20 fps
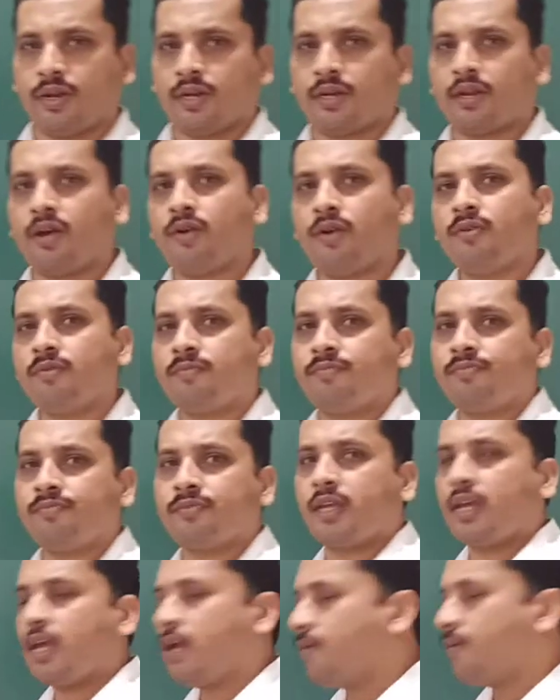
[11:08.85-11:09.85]
Now,
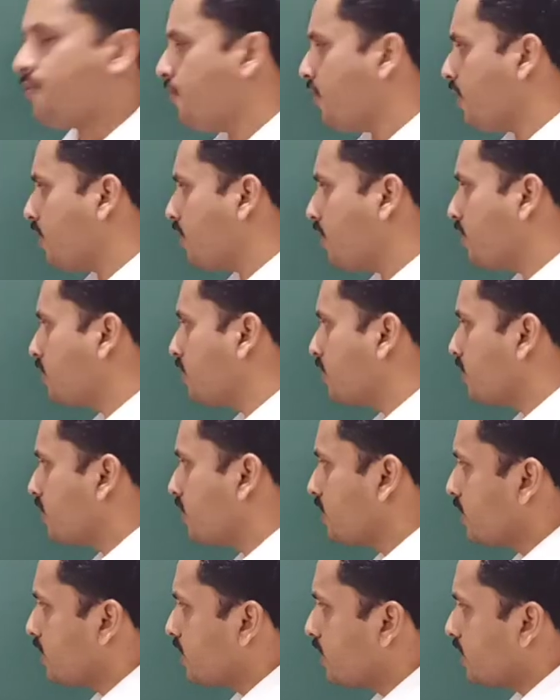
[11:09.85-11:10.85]
if we
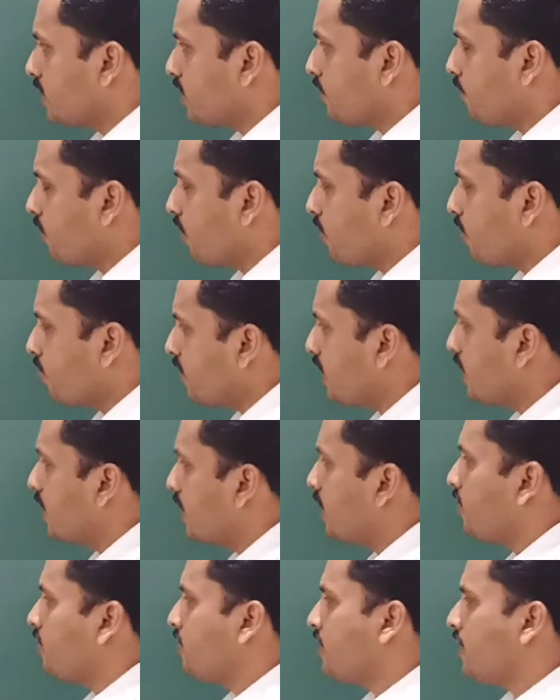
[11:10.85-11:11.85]
have to derive the